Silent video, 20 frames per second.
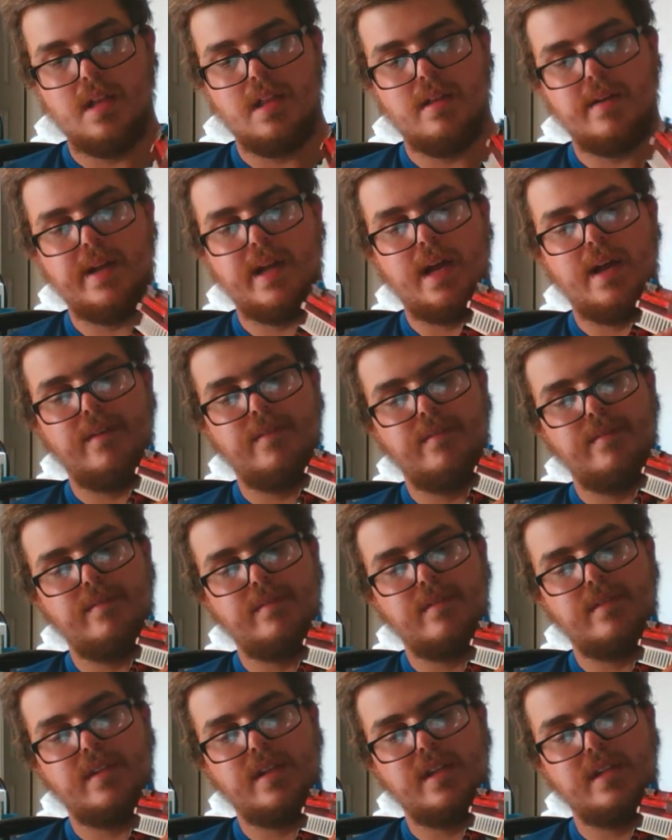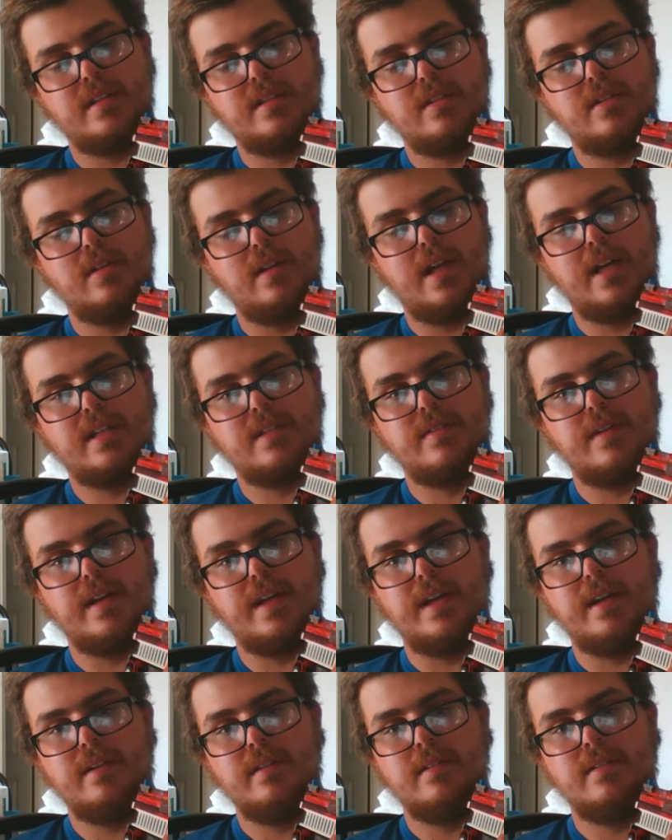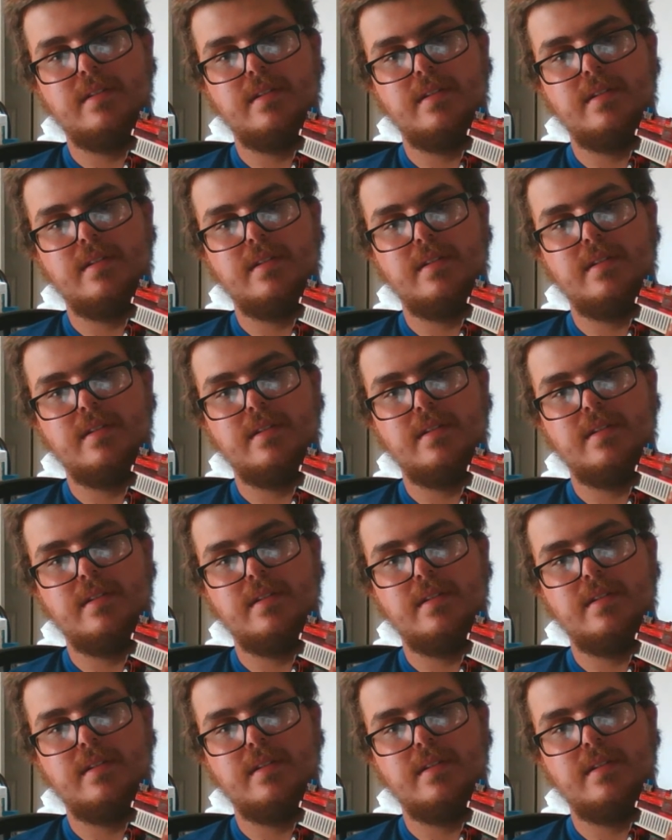They have these two lights right here,